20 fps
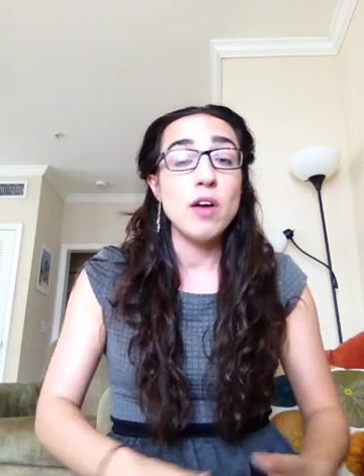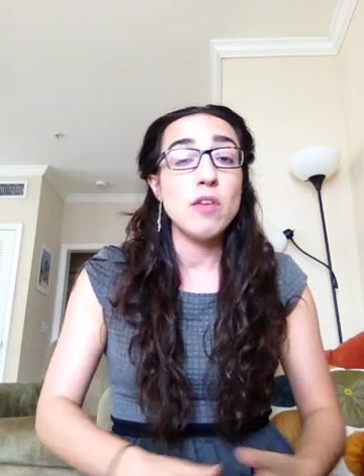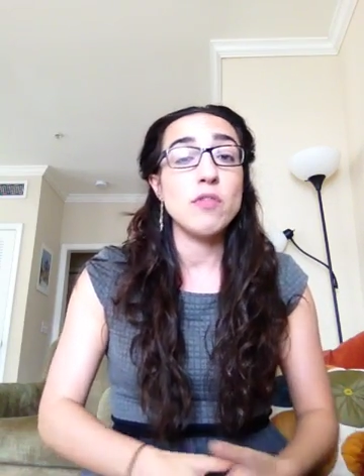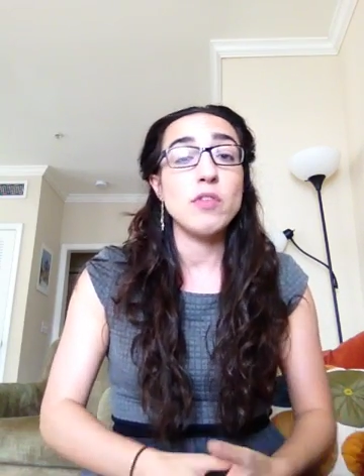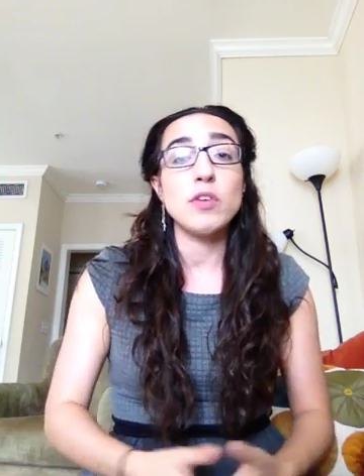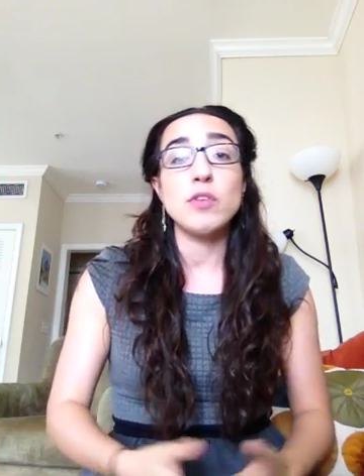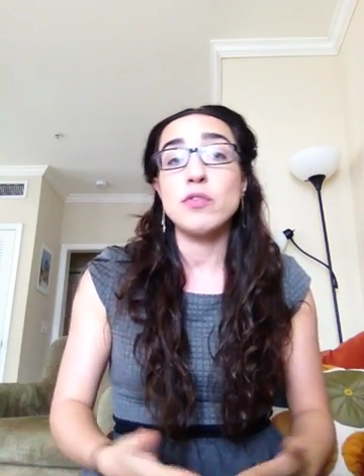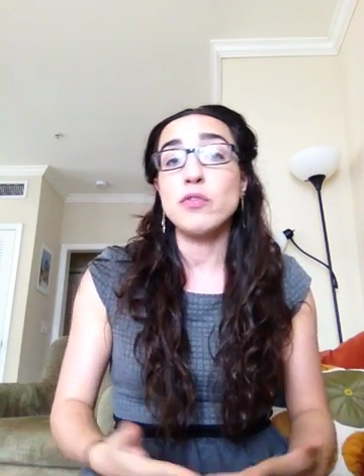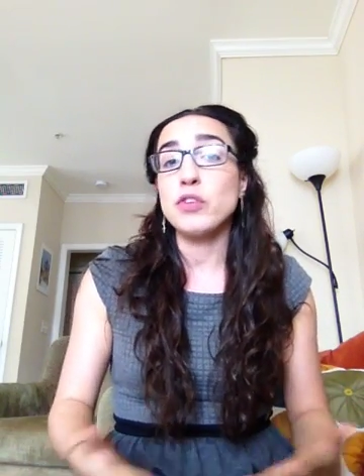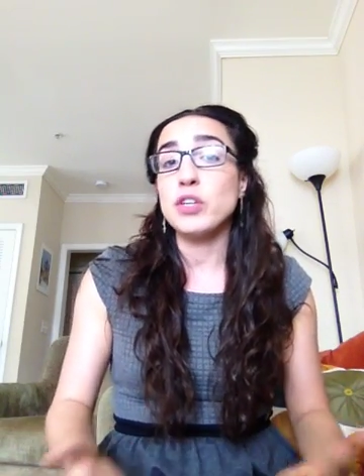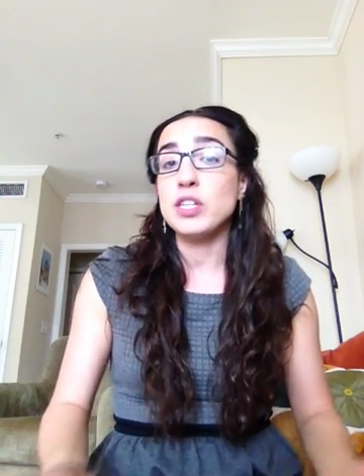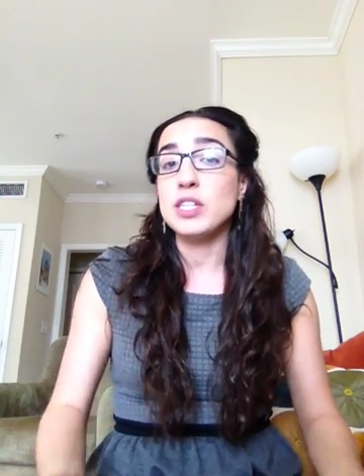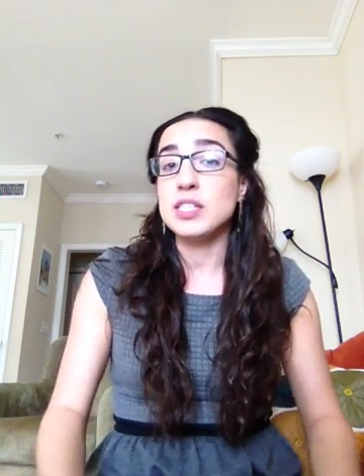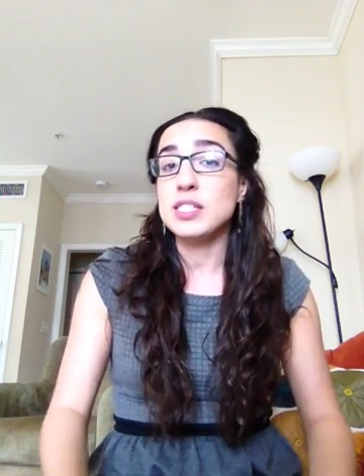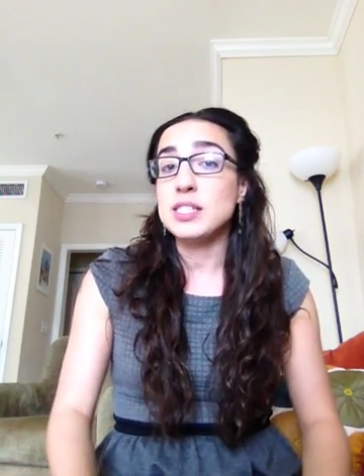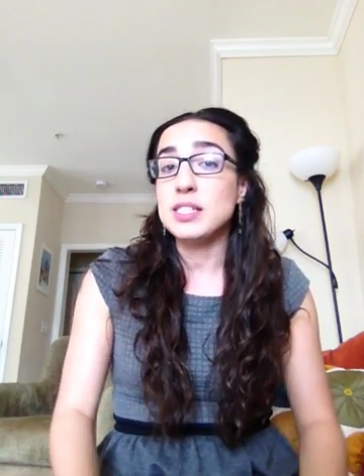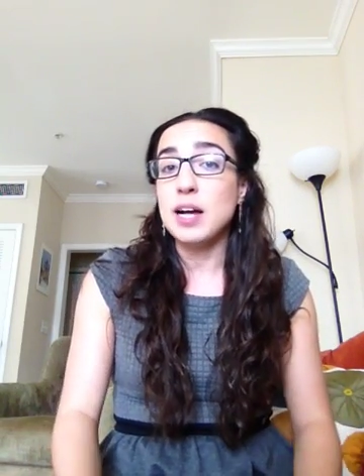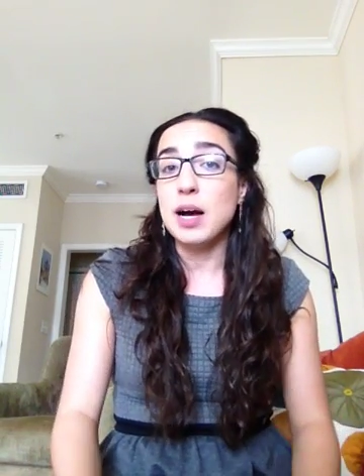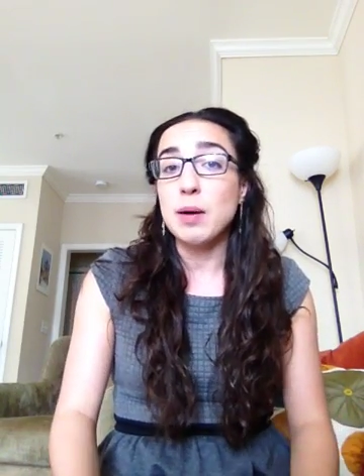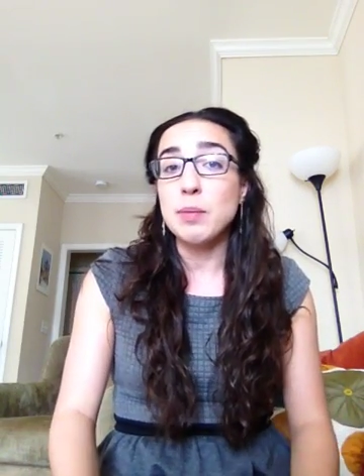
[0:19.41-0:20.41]
feel free to
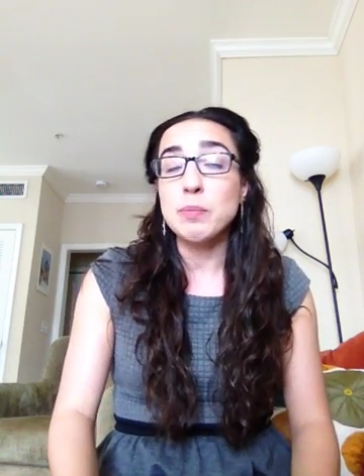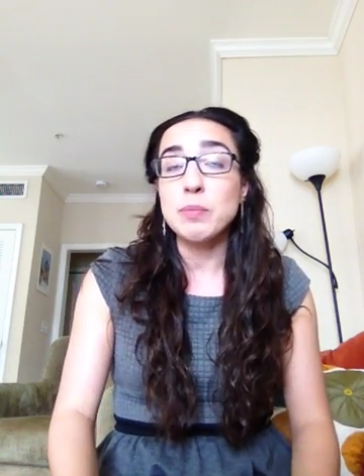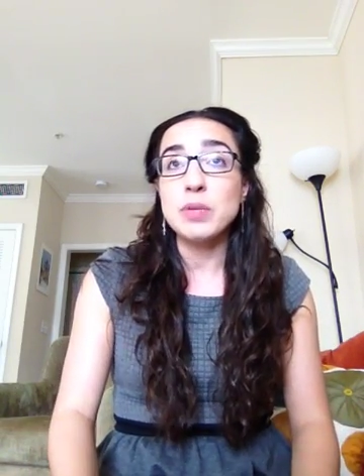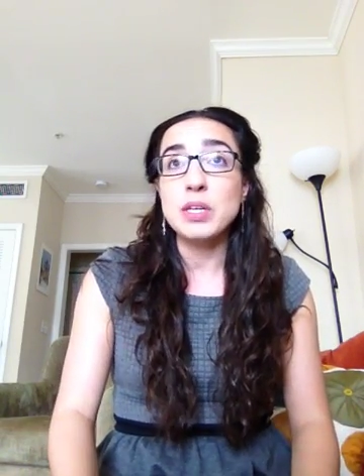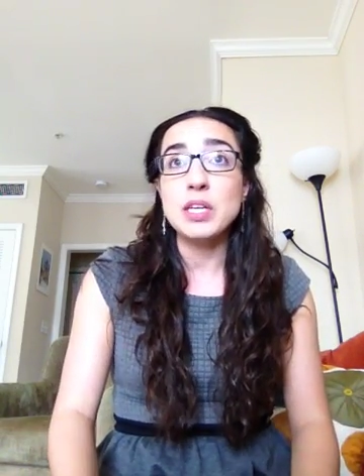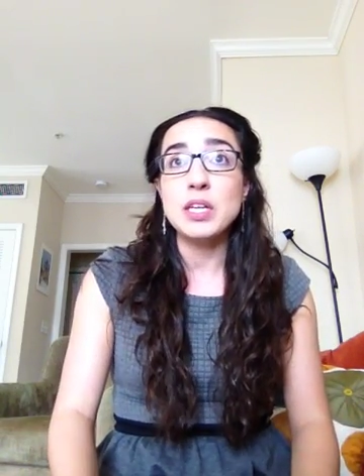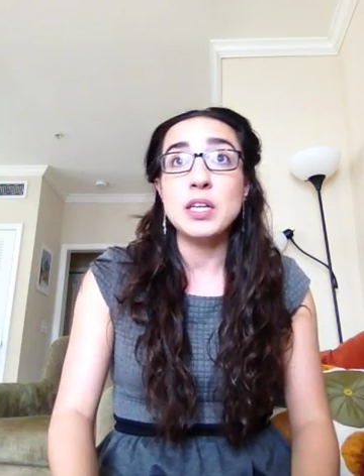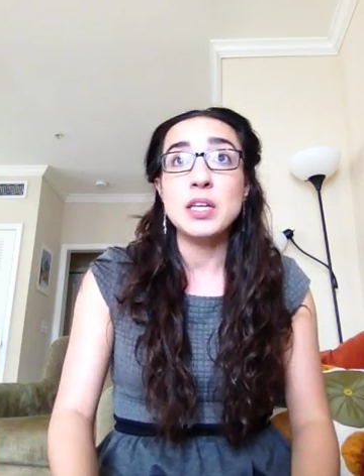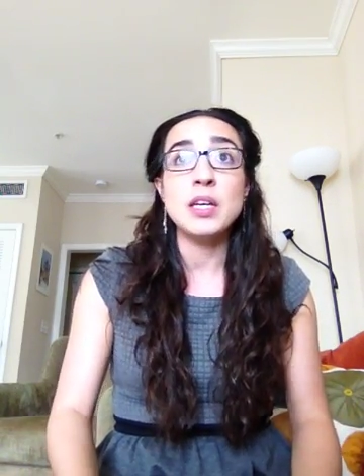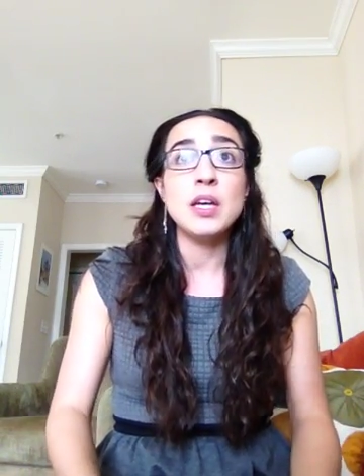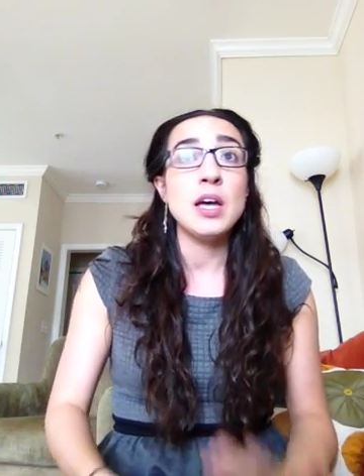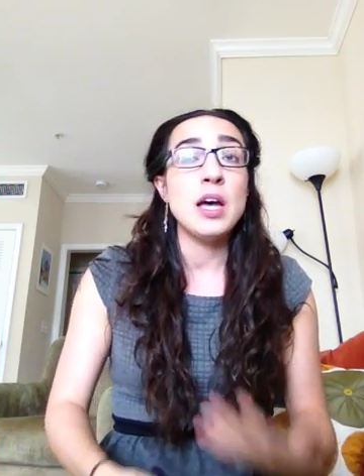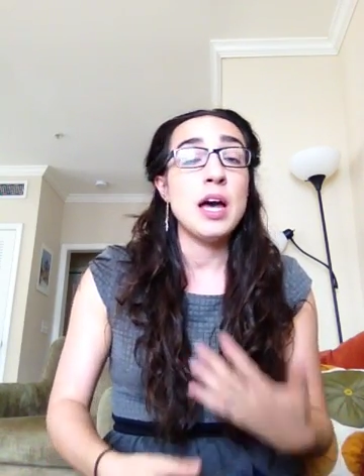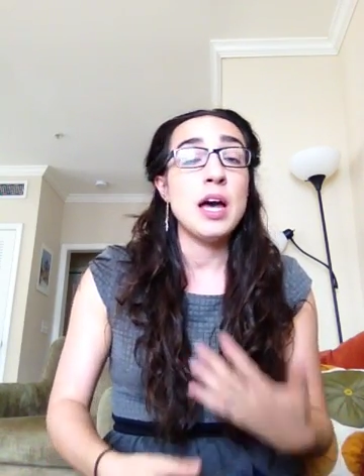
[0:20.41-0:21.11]
stop me